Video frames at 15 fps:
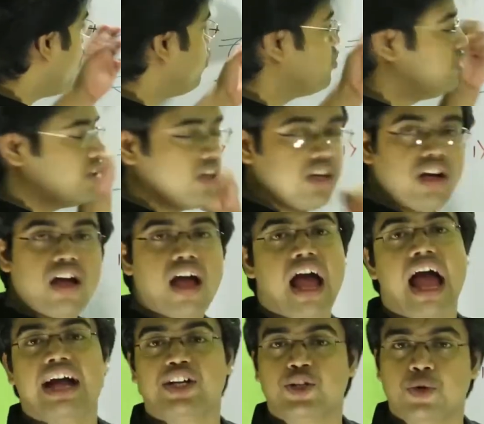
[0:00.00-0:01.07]
of the
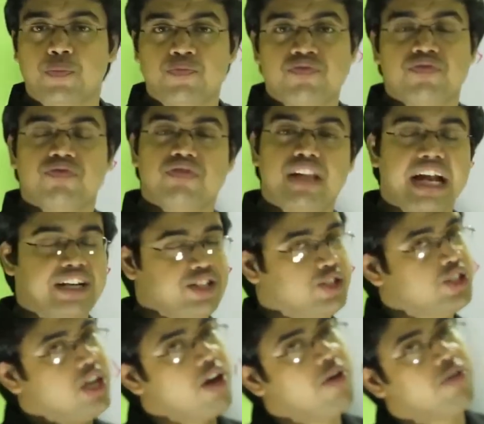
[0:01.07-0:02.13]
atom that
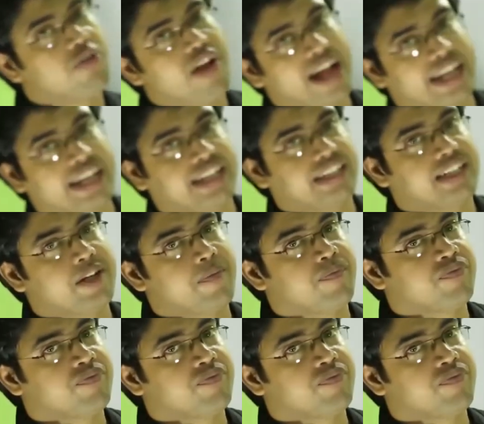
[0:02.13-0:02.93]
is vacant.